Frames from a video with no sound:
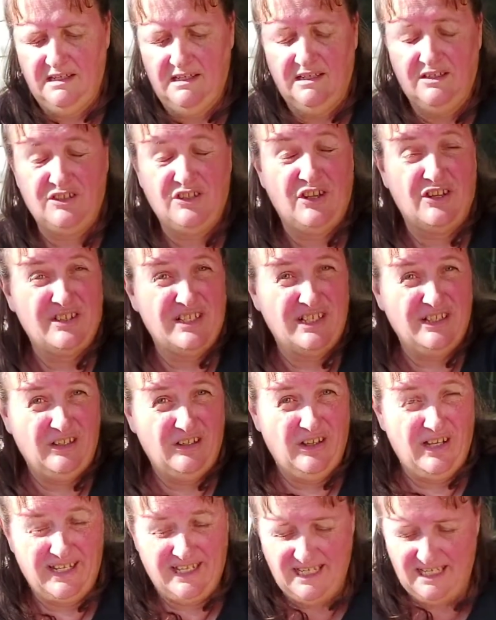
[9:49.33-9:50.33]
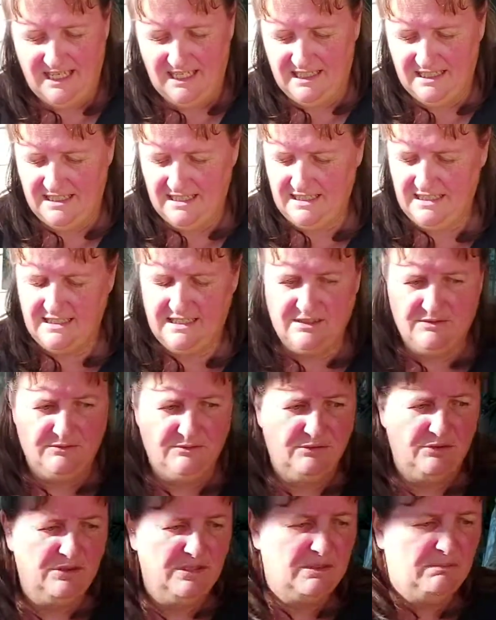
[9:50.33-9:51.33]
doesn't like its
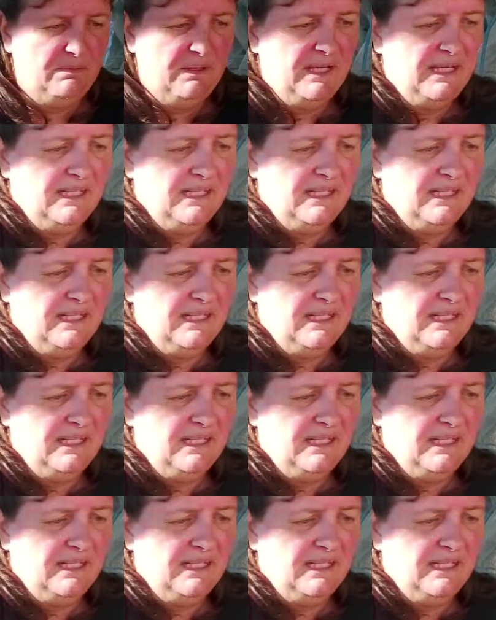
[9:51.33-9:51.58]
roots being